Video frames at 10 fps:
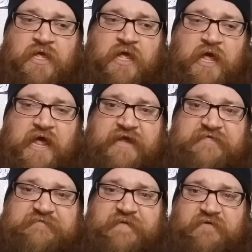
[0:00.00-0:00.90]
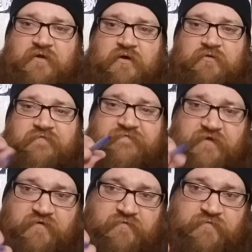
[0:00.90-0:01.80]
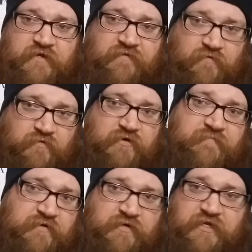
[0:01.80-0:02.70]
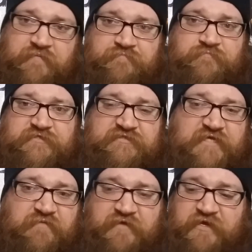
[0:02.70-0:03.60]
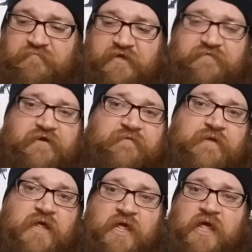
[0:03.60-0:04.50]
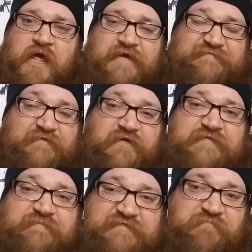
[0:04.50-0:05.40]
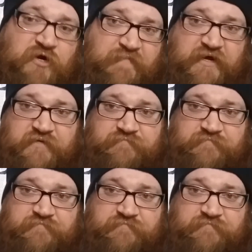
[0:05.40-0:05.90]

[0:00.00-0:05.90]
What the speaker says: I expect all of you in the horror community, just like me and Beth here, I expect you guys to be smart about it.